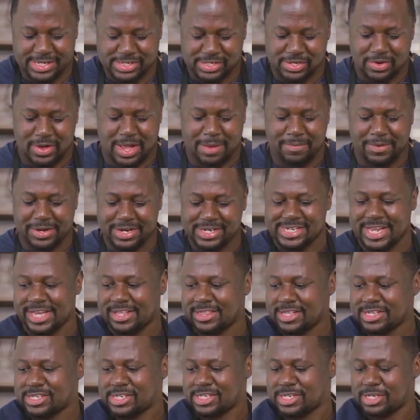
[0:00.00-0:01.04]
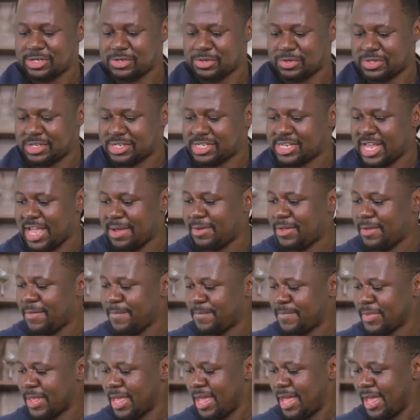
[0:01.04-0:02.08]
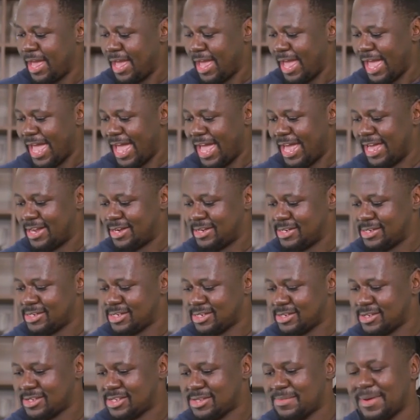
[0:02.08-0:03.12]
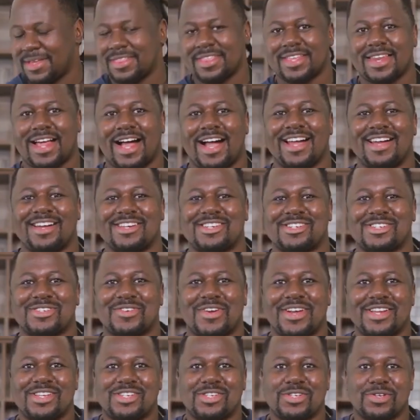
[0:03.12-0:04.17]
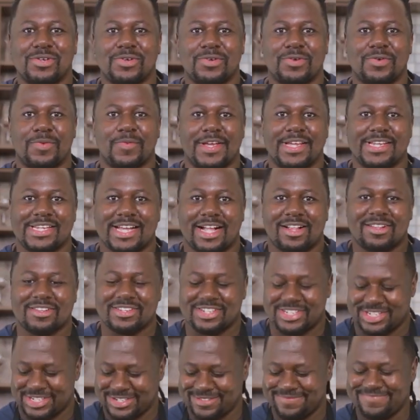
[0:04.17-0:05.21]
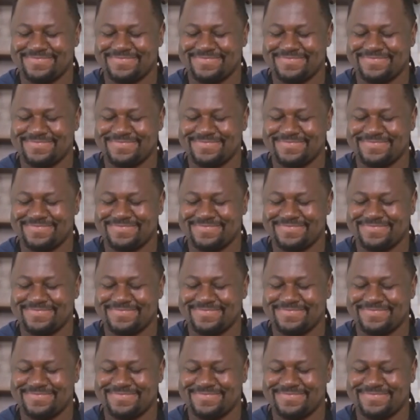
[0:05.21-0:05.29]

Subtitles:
So I'm going to take this to the table, and Samantha and I are just going to indulge.